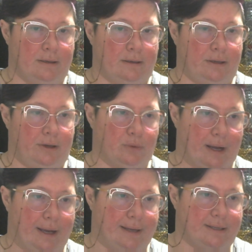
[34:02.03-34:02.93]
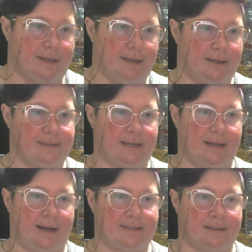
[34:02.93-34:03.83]
You're right,
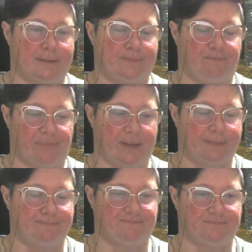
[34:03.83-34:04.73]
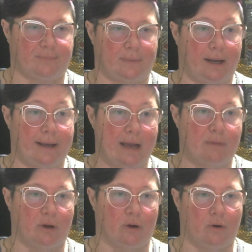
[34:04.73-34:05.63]
said Isaac. I
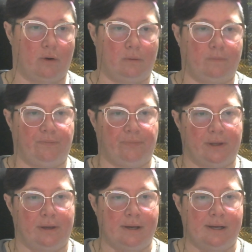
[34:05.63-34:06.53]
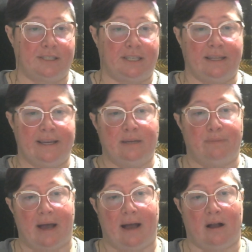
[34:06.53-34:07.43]
am a girl. She
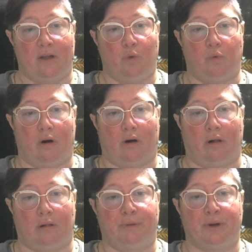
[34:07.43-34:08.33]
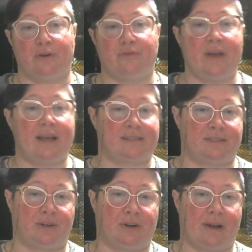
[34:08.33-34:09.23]
leaned back on the wall, put her face
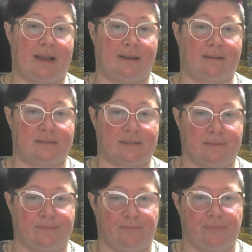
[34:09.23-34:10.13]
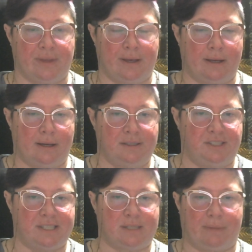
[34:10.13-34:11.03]
into her hands.
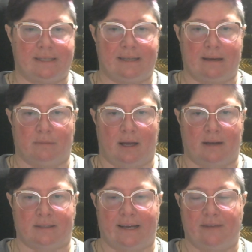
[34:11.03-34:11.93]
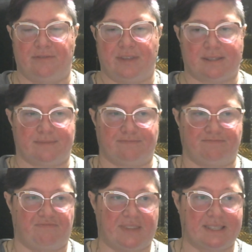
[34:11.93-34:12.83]
Just my damn luck to have this
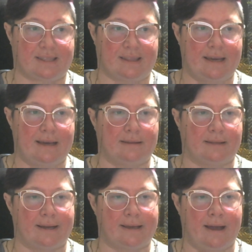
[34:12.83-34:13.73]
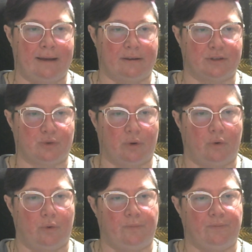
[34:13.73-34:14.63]
thing that I can't control.